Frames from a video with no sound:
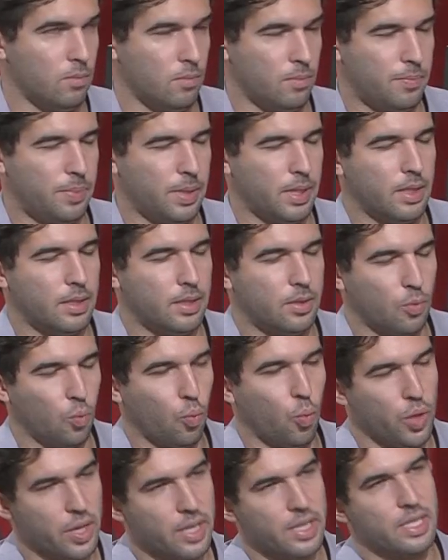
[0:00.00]
but
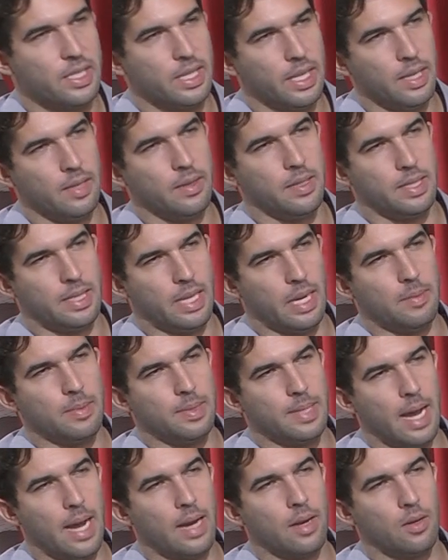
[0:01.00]
we're seeing the same
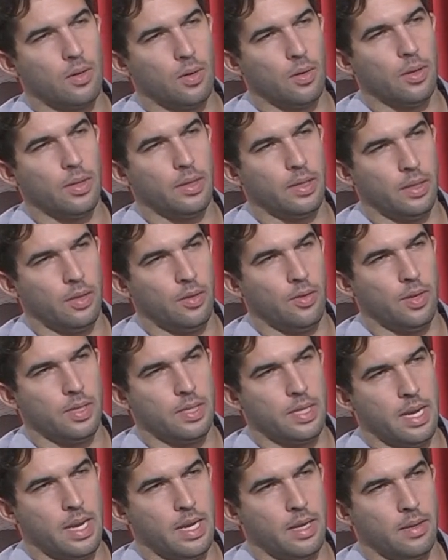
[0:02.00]
cycle in the
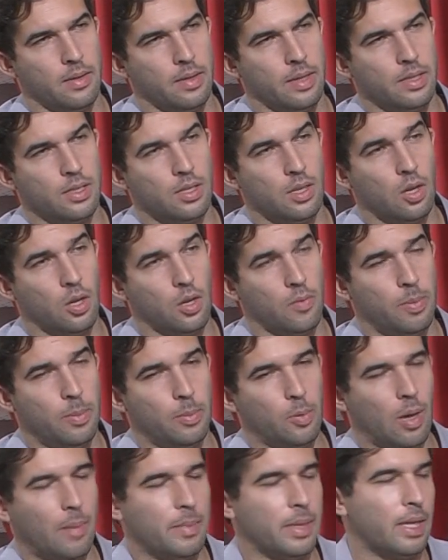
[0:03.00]
USA. There's a lot of
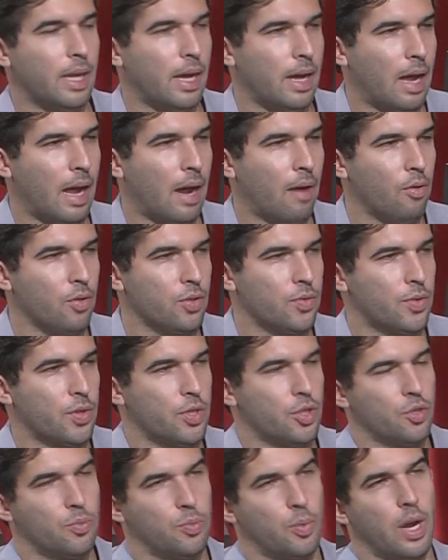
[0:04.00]
people. I mean, I was
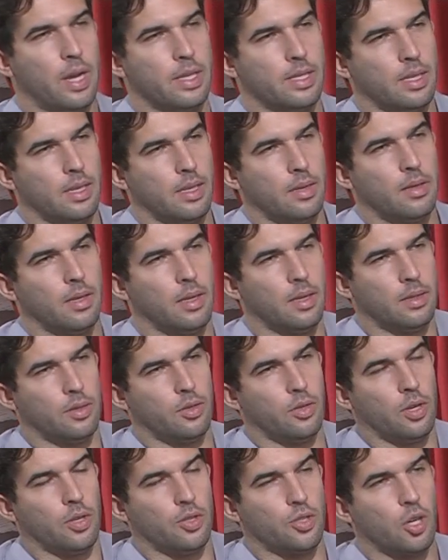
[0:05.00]
very surprised that
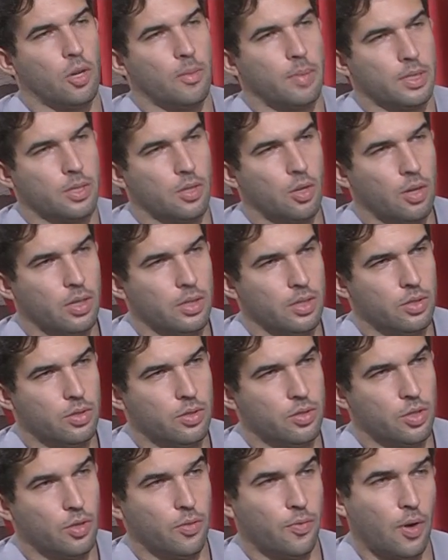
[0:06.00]
Donald Trump has gotten
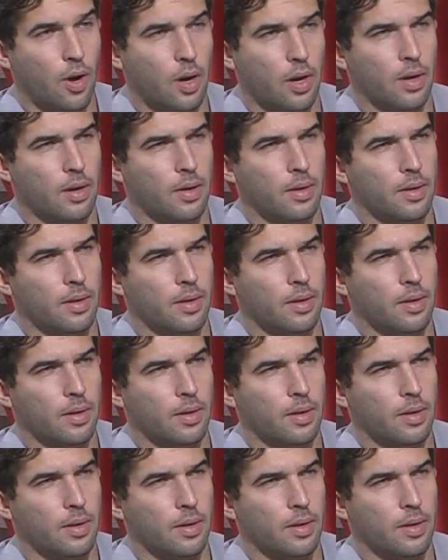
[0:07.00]
so far.